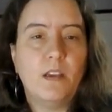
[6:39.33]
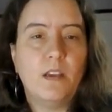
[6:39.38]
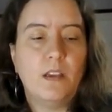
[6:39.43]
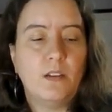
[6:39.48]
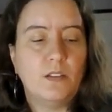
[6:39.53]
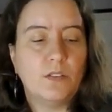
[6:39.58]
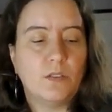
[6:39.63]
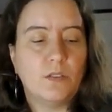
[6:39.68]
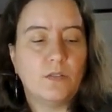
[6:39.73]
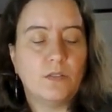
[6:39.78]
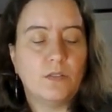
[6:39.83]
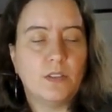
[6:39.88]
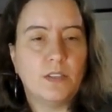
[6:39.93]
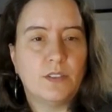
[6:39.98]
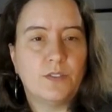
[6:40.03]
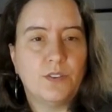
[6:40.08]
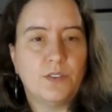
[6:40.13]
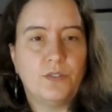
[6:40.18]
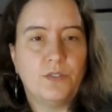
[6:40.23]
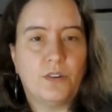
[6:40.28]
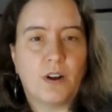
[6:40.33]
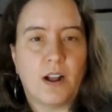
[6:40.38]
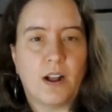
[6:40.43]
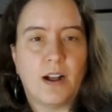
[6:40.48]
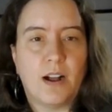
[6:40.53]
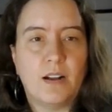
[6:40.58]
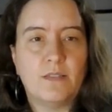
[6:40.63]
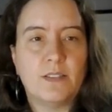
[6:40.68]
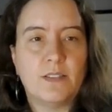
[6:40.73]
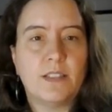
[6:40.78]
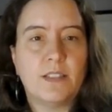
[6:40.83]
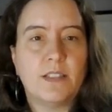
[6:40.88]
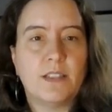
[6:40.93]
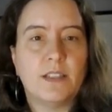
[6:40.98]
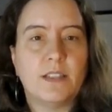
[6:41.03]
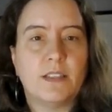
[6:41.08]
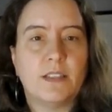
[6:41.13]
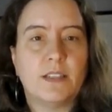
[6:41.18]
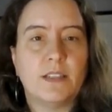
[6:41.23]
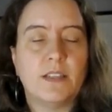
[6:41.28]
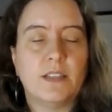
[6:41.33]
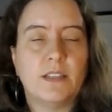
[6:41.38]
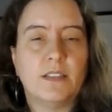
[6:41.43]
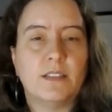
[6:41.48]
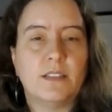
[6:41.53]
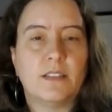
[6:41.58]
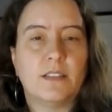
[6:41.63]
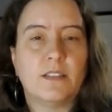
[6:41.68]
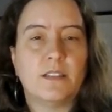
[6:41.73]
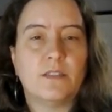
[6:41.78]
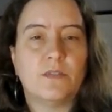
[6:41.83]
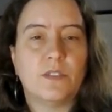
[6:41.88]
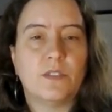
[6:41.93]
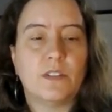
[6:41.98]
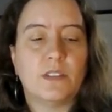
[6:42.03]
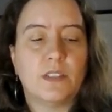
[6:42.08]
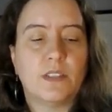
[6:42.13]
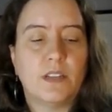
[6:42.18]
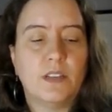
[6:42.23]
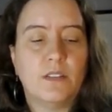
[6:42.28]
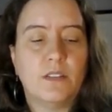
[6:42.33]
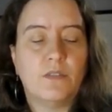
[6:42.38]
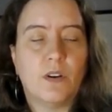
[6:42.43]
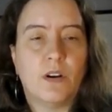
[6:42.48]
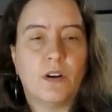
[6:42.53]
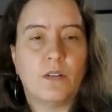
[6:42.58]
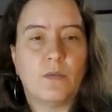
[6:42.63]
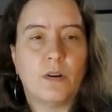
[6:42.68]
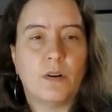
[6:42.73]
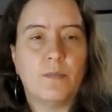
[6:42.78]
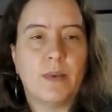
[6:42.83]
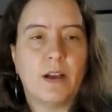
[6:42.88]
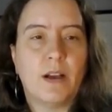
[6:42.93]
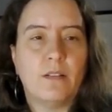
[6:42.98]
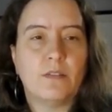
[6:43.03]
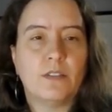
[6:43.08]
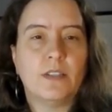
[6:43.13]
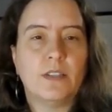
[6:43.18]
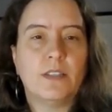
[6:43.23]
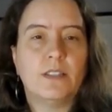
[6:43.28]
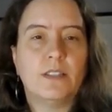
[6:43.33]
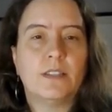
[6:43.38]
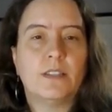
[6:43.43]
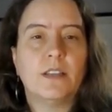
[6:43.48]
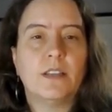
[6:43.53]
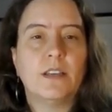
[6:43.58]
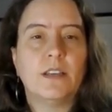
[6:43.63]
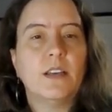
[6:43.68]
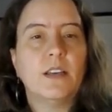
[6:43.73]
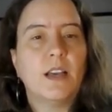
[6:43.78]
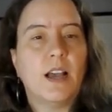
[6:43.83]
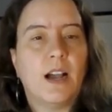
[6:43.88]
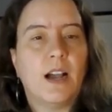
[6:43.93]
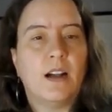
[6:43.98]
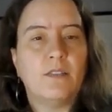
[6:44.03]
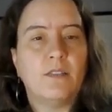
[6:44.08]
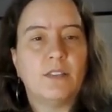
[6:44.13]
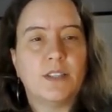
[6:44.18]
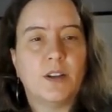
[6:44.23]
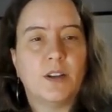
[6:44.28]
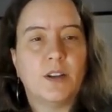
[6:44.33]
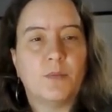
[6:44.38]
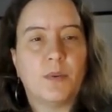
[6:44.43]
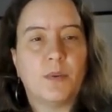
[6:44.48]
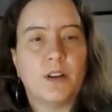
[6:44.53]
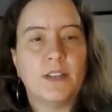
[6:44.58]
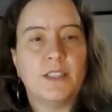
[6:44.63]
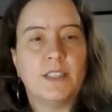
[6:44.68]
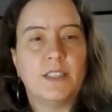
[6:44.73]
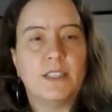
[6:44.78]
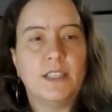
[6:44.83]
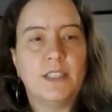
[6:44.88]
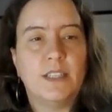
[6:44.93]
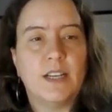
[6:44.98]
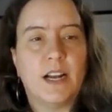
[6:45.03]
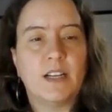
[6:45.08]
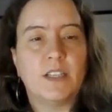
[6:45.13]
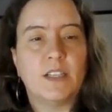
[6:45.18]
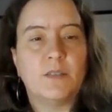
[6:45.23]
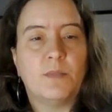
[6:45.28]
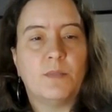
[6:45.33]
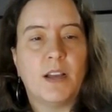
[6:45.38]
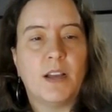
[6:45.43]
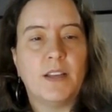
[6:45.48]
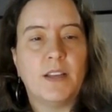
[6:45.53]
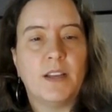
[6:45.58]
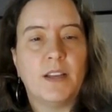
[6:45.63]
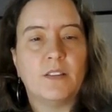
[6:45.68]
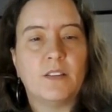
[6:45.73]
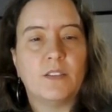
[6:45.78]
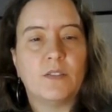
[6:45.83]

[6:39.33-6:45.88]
So these are new graphs. This is for the City of Ottawa boundaries, average sale price detached by year.